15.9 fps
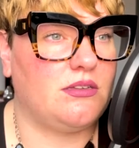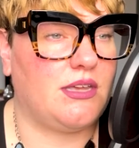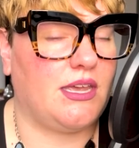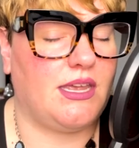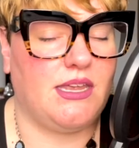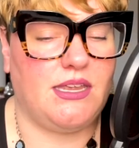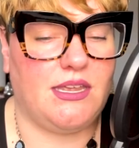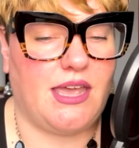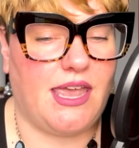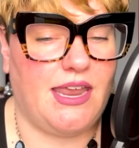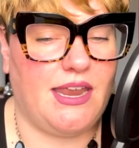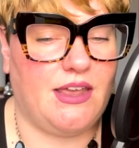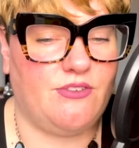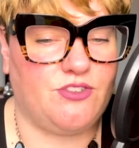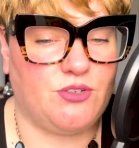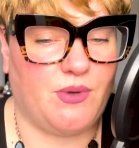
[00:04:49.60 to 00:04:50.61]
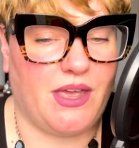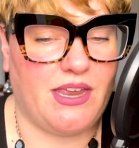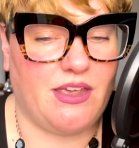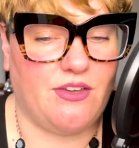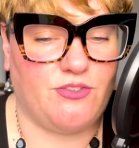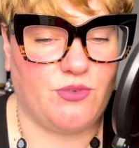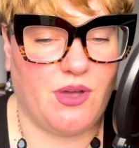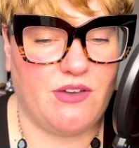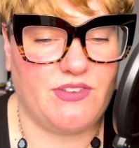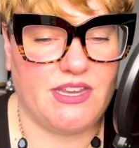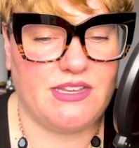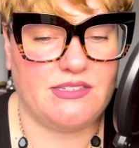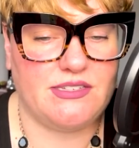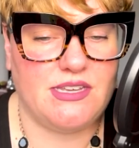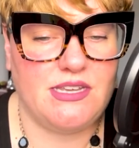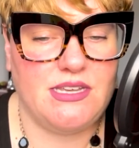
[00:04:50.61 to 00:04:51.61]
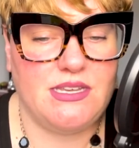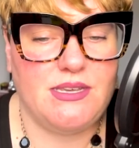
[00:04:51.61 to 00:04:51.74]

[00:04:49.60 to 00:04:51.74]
eight of 12 years.